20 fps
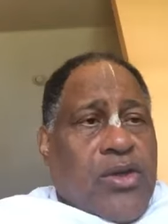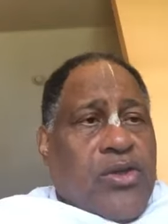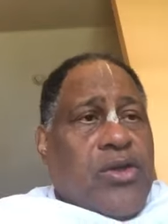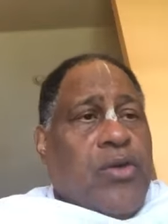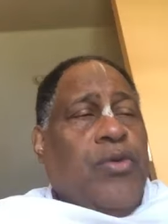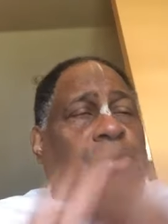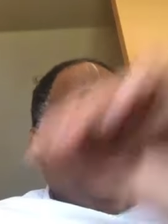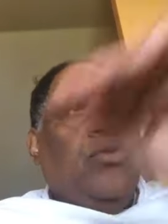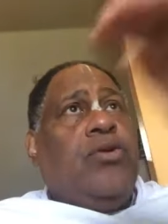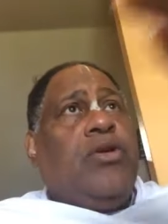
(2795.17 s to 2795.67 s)

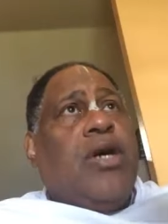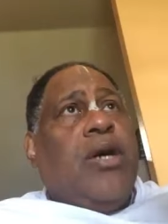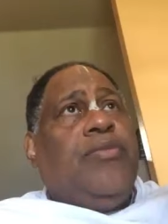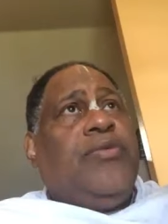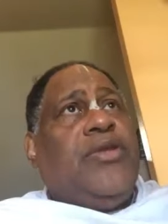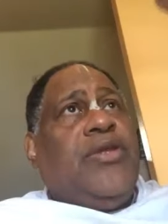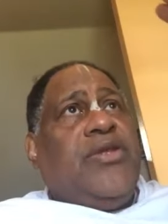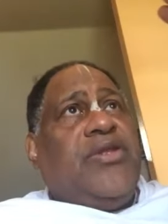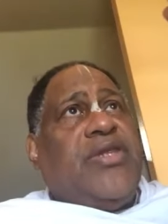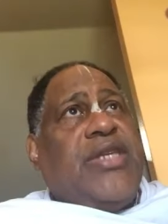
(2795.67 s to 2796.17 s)
So when you
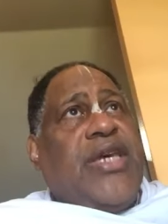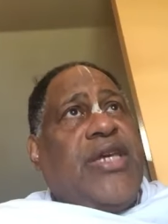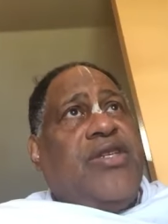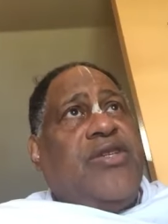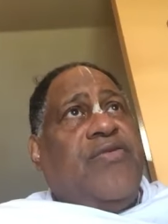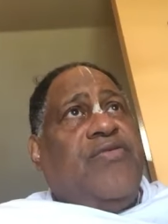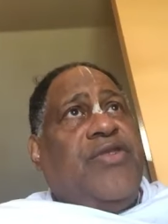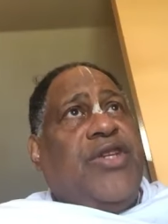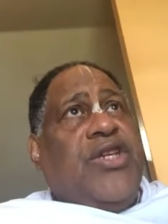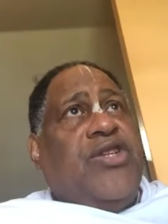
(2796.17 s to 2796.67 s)
come to the
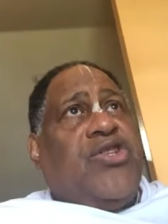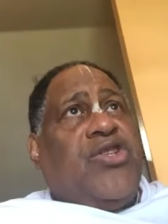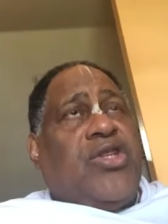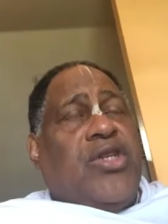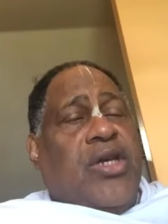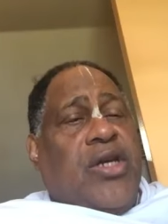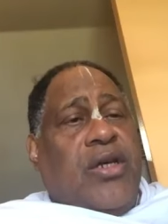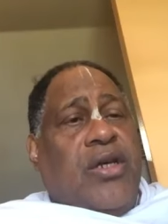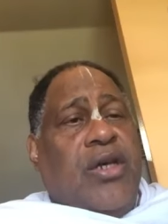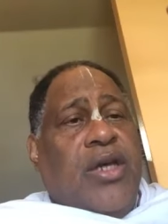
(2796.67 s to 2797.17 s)
stage of
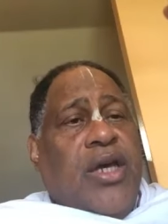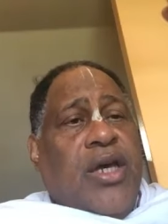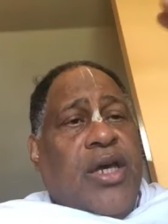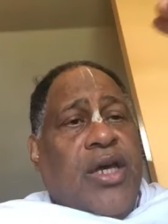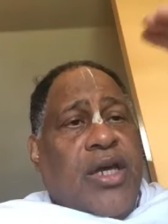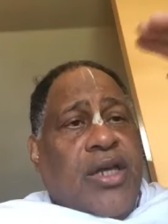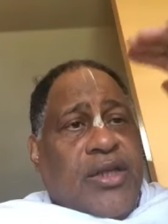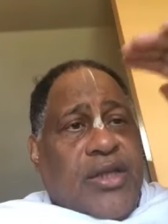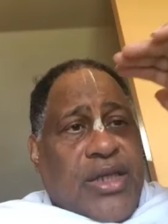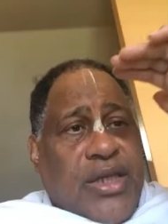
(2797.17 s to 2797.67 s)
nishta,
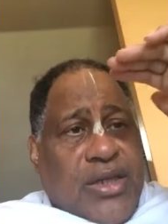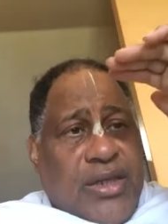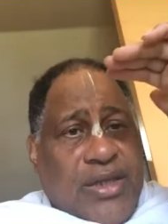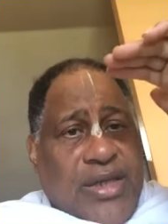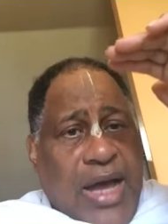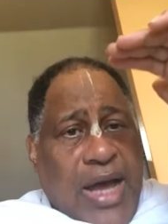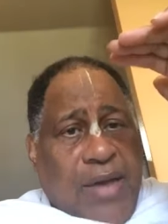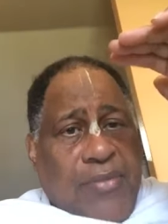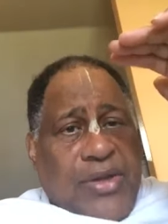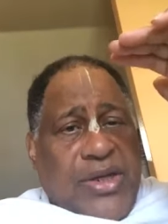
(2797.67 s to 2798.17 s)
the
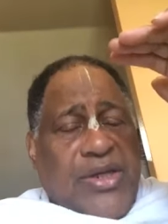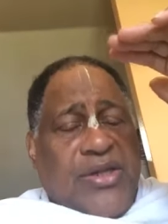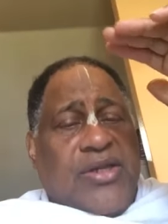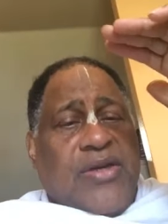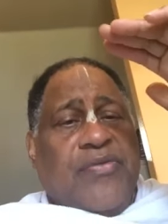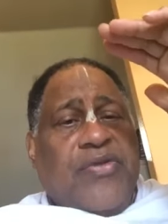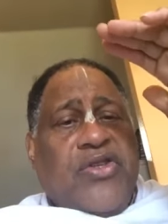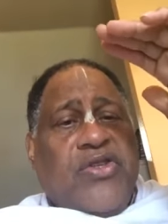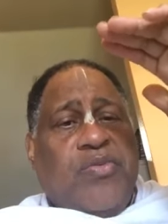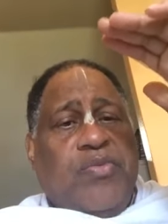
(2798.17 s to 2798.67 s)

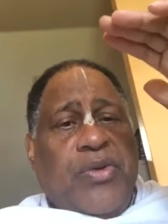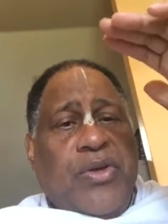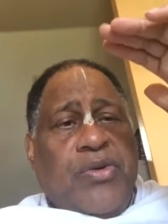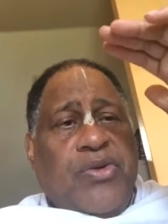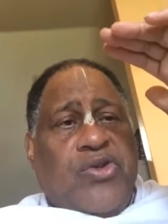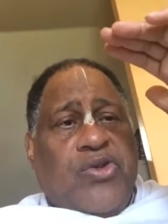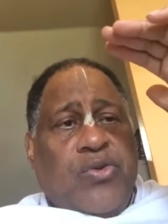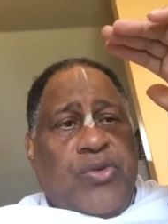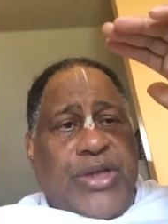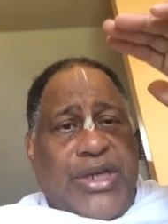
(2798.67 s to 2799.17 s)
dominance of the
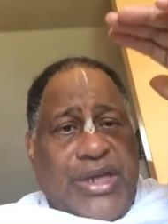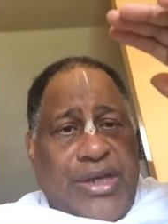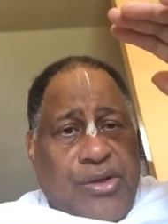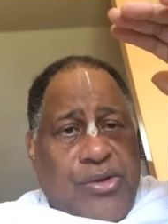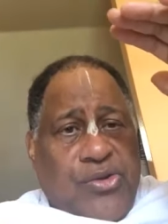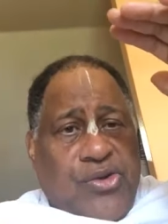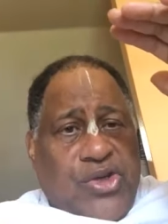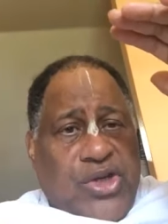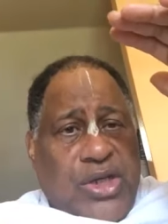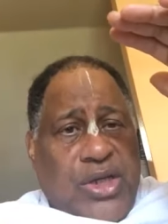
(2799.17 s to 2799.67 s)
spiritual
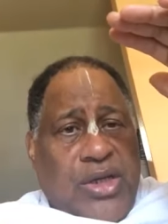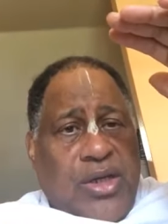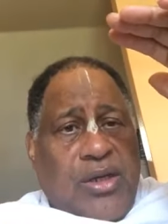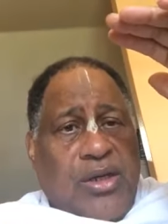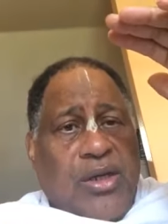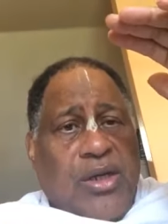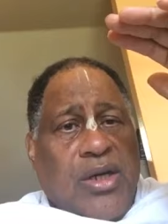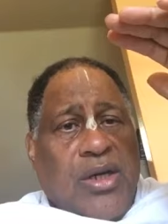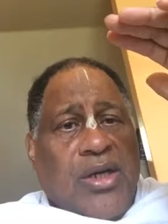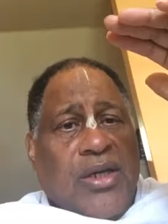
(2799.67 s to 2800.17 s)

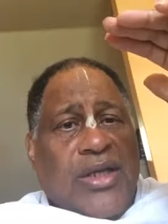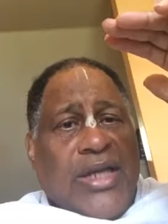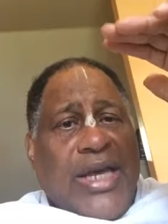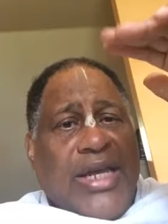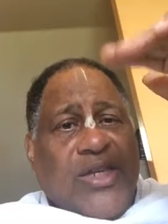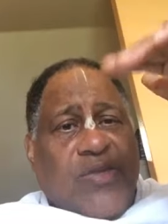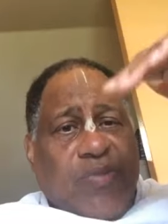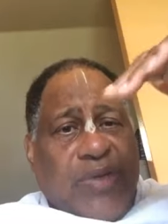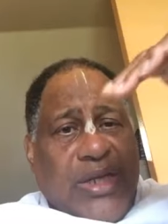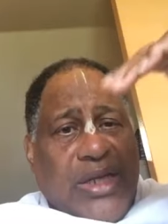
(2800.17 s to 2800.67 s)
energy
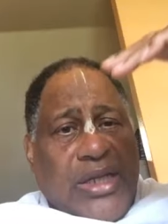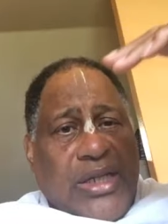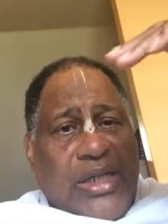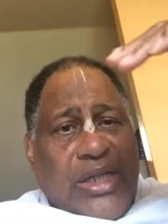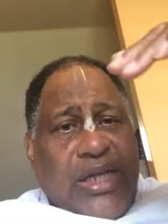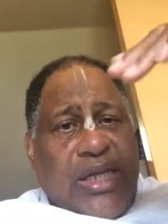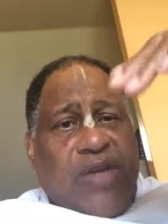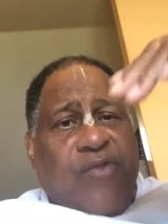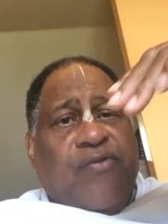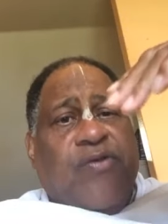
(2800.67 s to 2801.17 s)
that has been
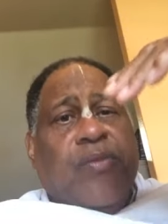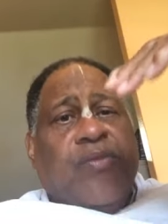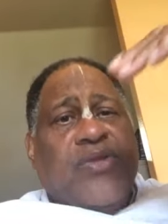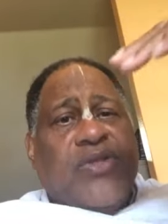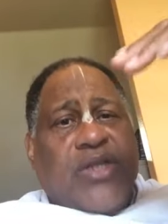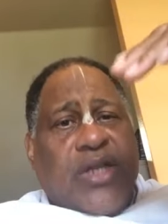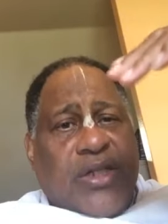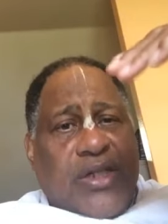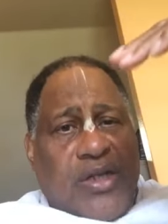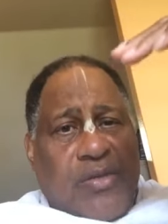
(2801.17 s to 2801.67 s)
gleaned from
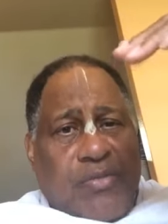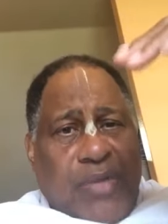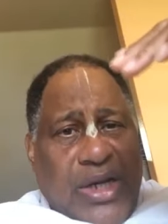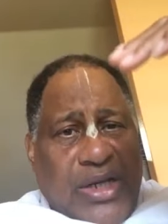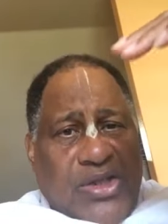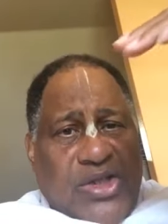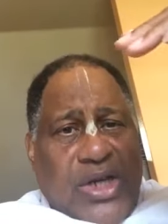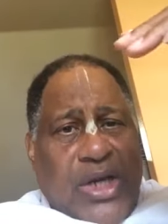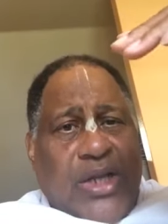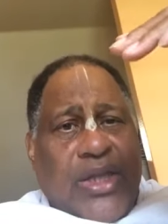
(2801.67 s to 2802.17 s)
sadhan
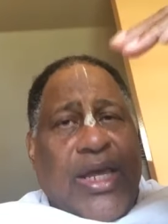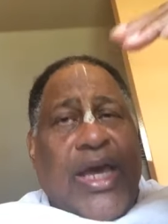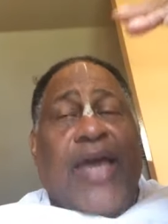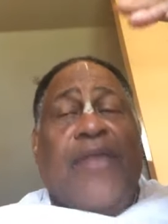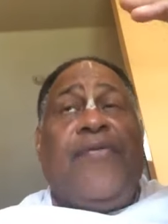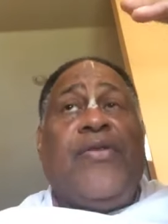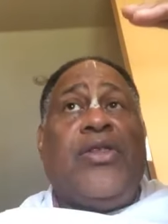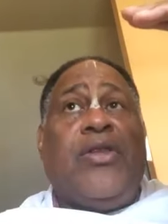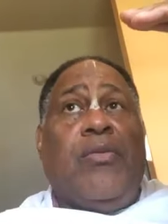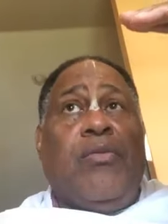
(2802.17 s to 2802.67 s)
bhajan
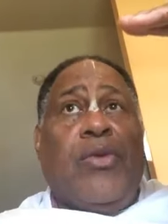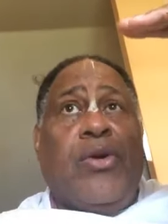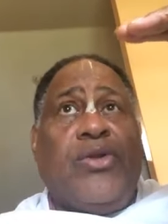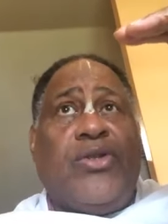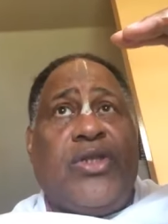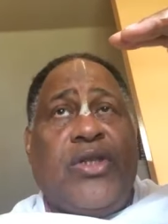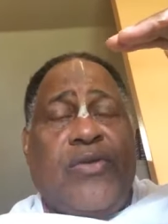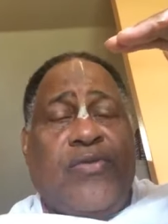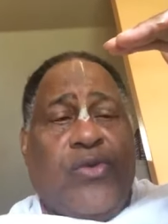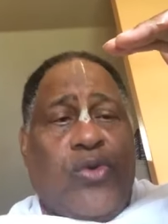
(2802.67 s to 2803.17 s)
life and the
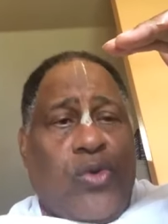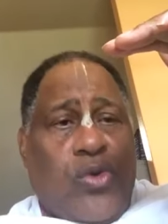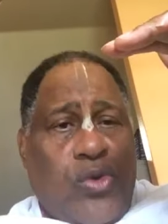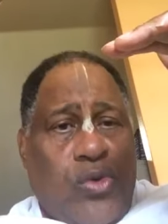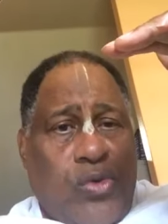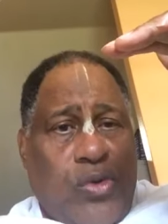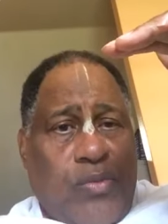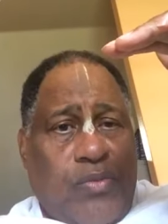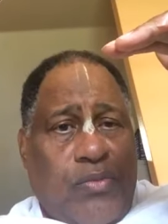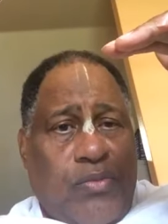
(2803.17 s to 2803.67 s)
mercy of
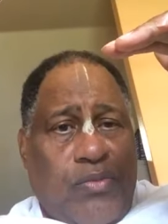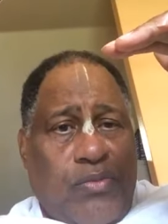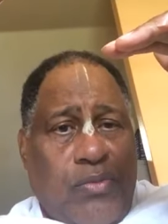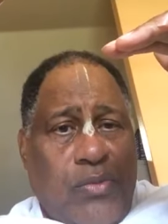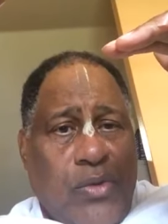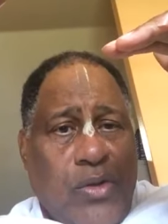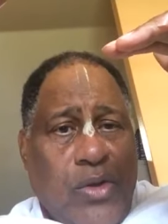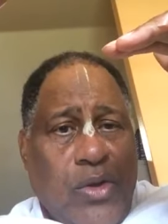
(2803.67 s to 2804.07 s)
Guru, and